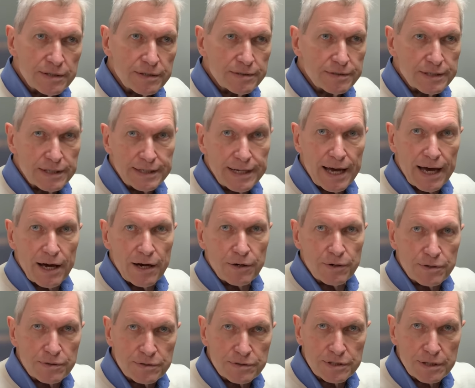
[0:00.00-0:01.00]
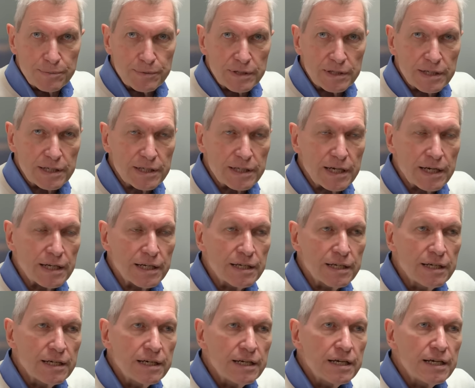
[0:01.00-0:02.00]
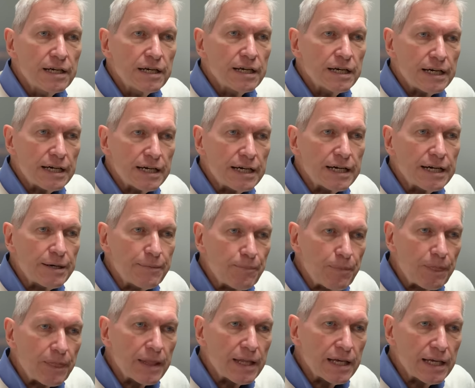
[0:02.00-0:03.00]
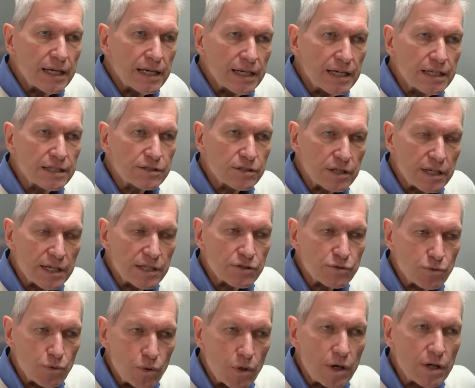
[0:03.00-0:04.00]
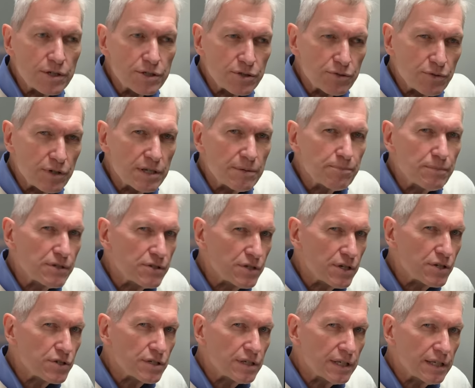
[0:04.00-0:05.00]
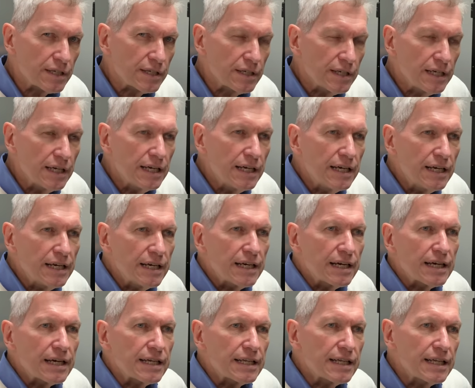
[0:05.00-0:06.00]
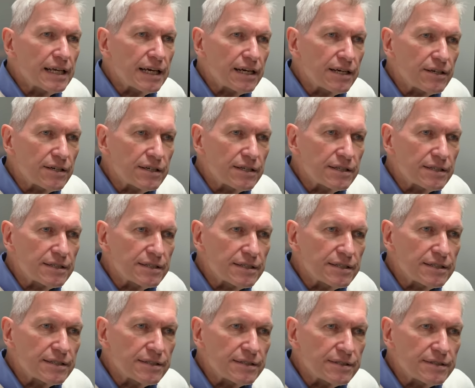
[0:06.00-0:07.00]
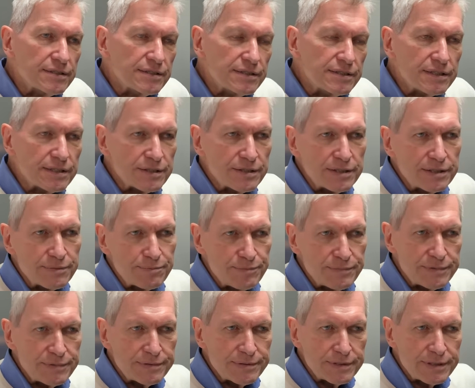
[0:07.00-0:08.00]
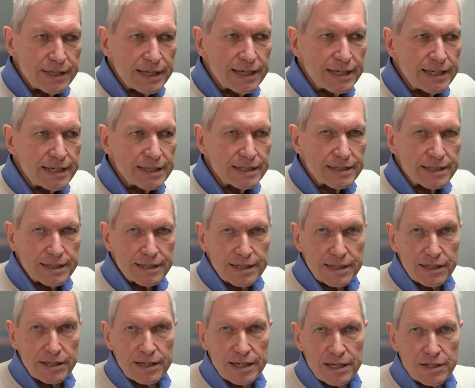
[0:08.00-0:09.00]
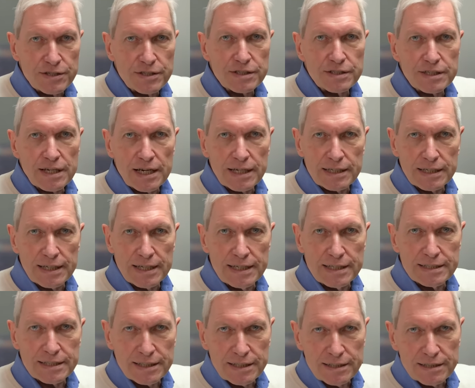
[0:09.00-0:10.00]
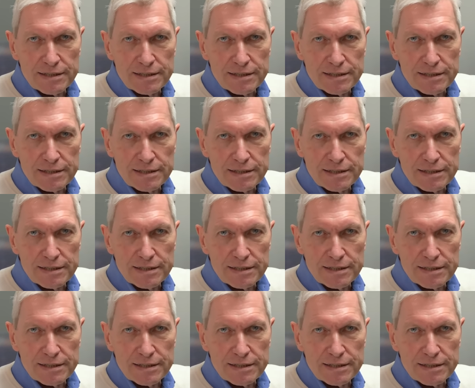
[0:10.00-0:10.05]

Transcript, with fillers: the Dow, or something like that. It's Wall Street positioning. Now, you know, getting into their heads is not easy.